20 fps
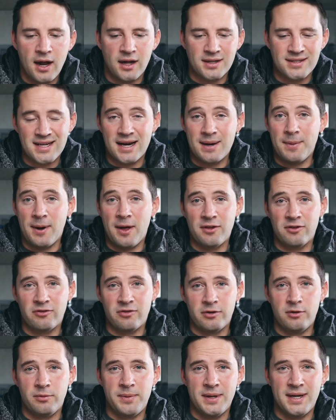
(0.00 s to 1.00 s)
I'll talk about
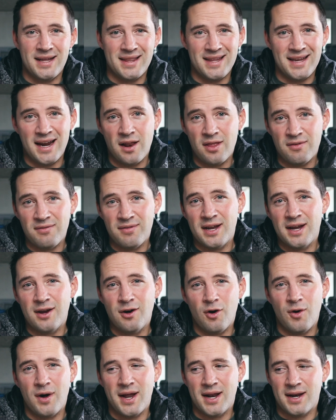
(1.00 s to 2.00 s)
this a little bit at the end of the
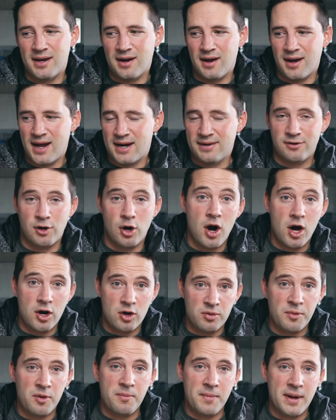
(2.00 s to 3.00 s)
video in kind of our
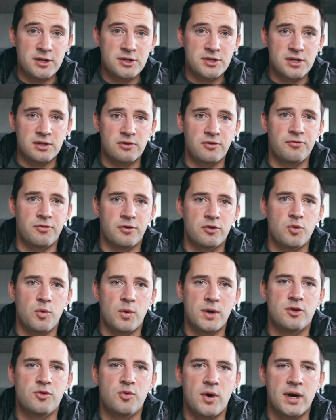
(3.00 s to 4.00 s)
honorable mentions for
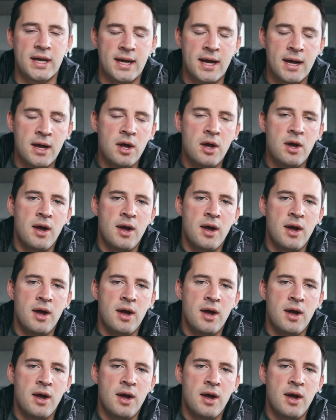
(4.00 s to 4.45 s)
2020.